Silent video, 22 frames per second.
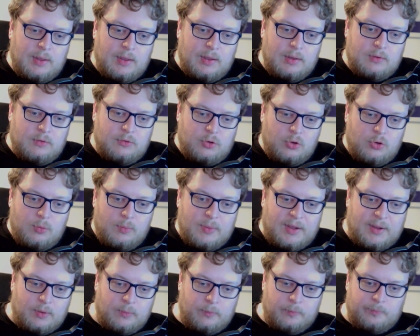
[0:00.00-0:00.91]
zoom
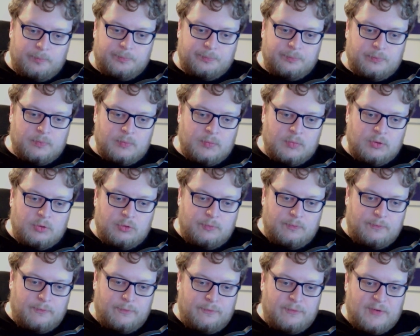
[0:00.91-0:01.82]
out,
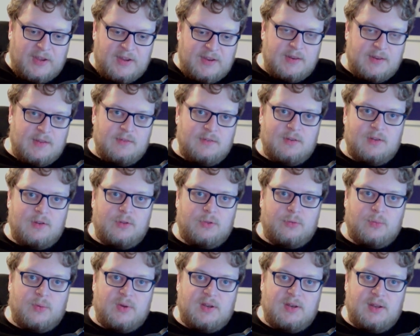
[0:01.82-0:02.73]
fade into the
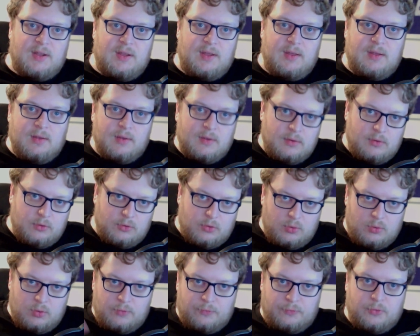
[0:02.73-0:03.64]
3D,
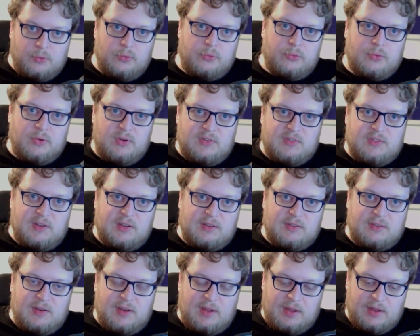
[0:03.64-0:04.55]
do the full
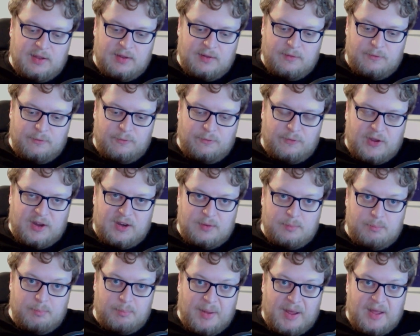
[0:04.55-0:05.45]
360,
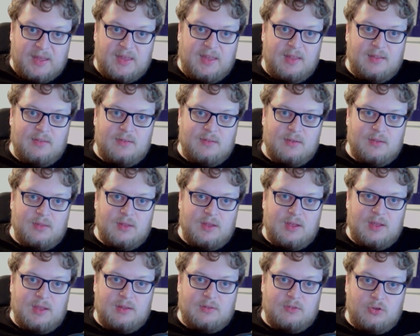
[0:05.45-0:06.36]
fade back into
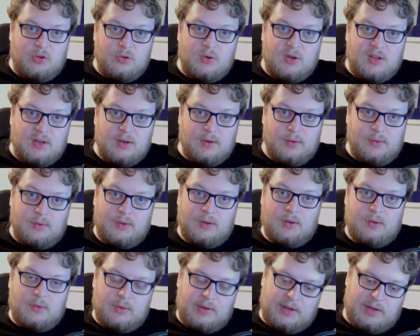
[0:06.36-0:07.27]
the 2D
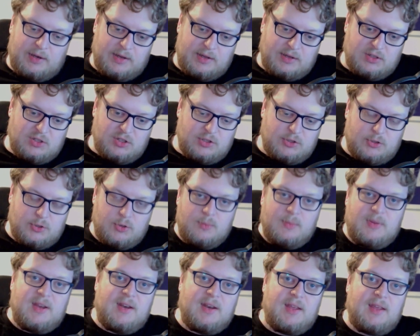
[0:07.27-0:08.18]
logo, and then
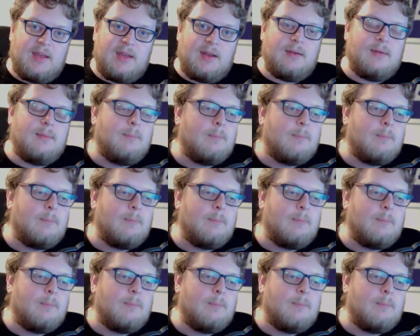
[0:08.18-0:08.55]
zoom in again.